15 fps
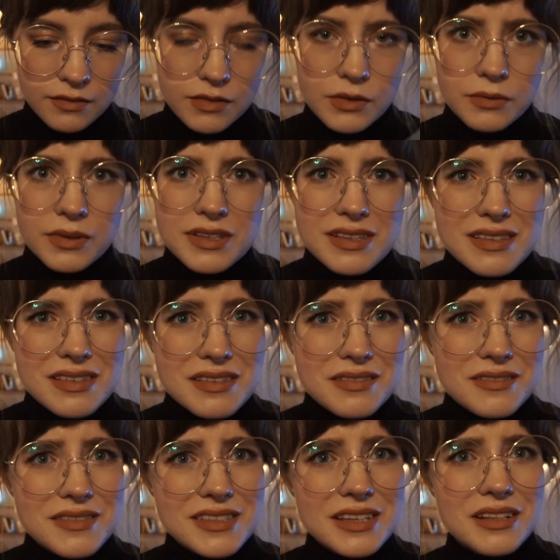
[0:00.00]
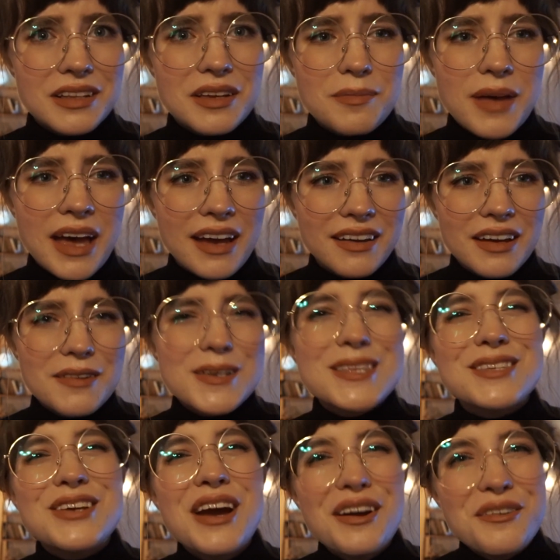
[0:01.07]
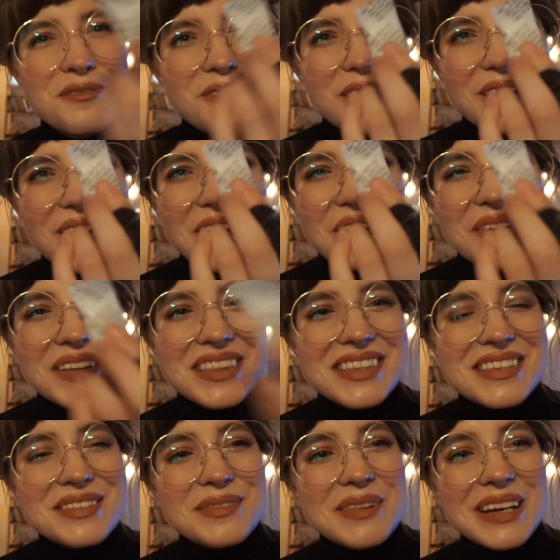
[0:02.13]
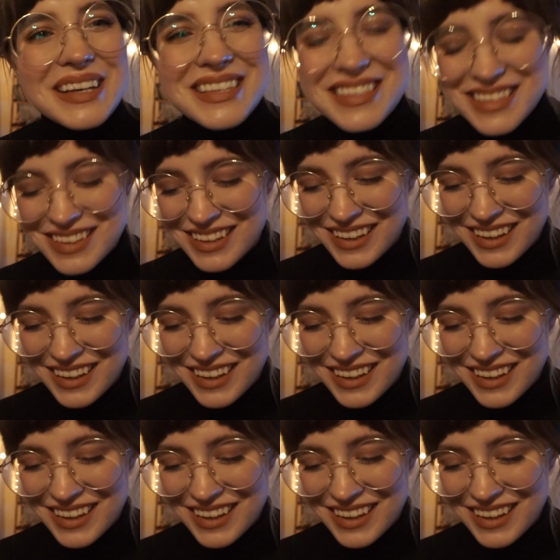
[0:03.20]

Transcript: oh, this is a silica pack. I was trying to figure out what this was.